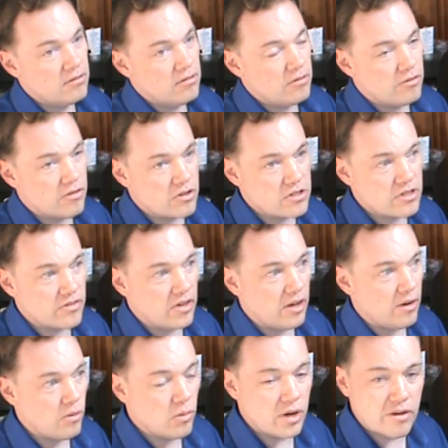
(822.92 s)
First of
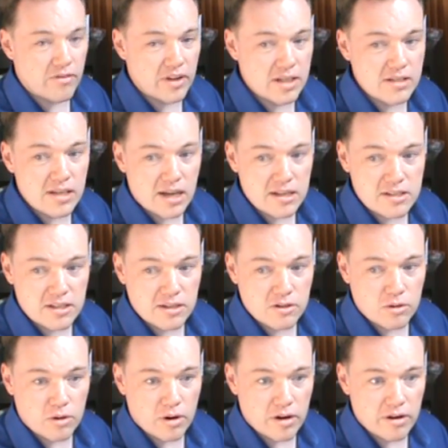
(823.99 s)
all, what a fantastic
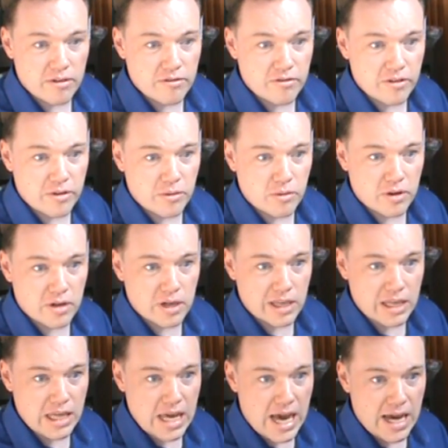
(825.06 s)
chord for the word
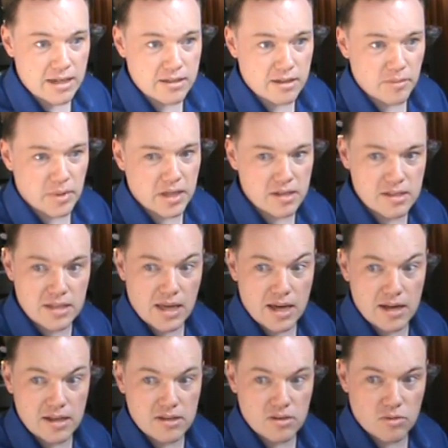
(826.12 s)
"yet," because
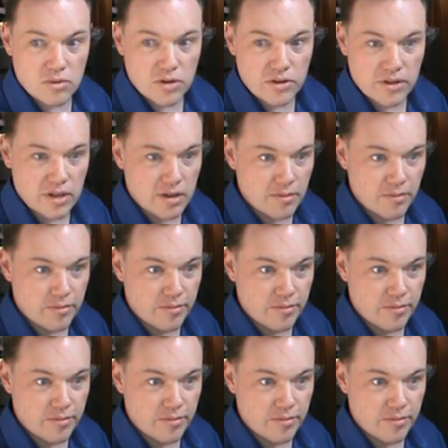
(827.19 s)
"yet" is a word that,